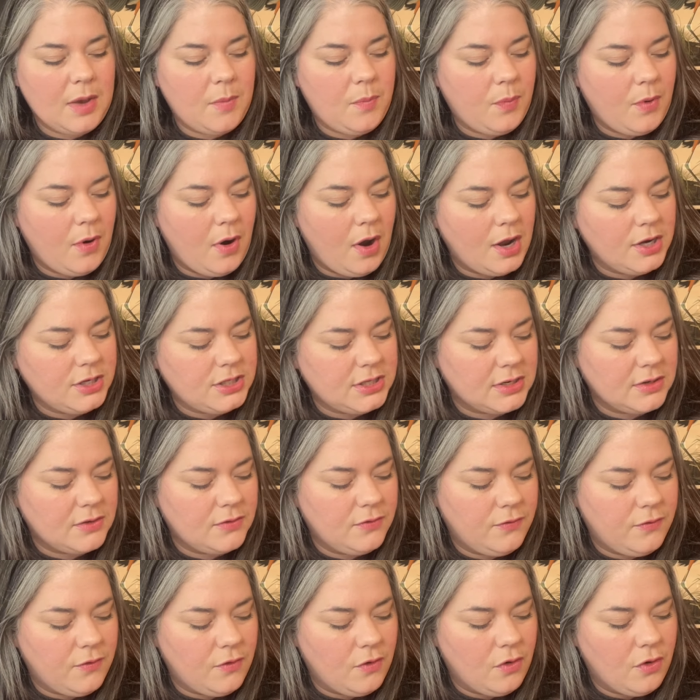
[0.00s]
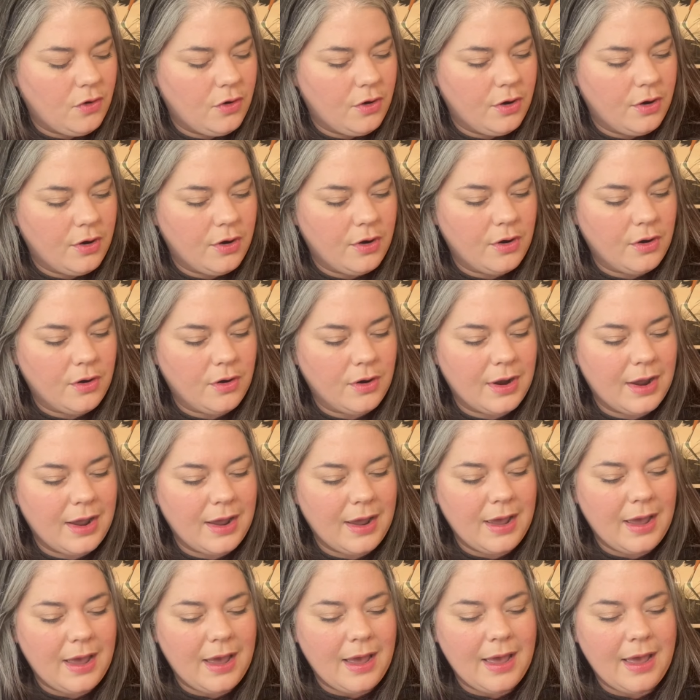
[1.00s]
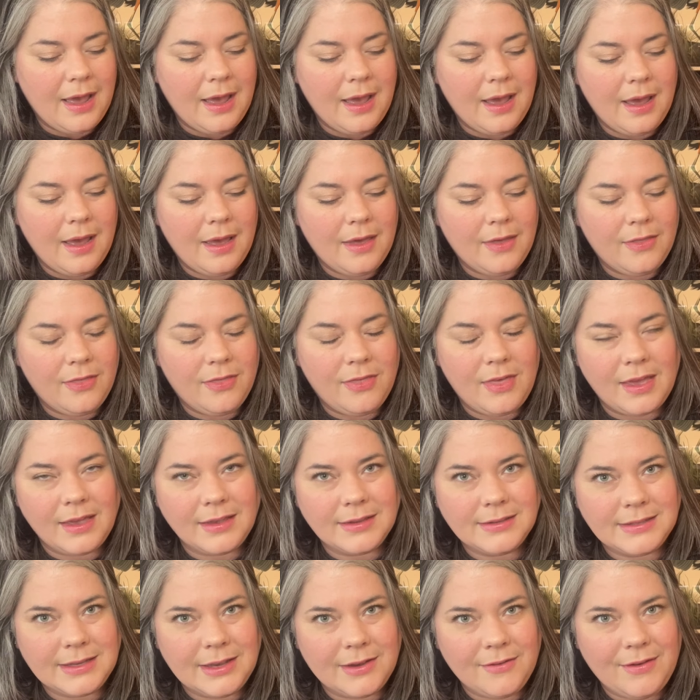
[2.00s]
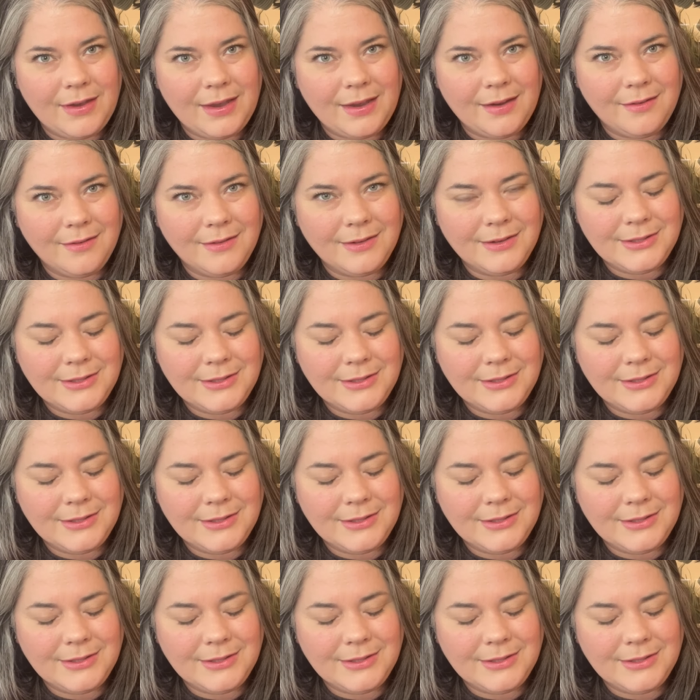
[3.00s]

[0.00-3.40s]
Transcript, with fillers: a project for Thanksgiving.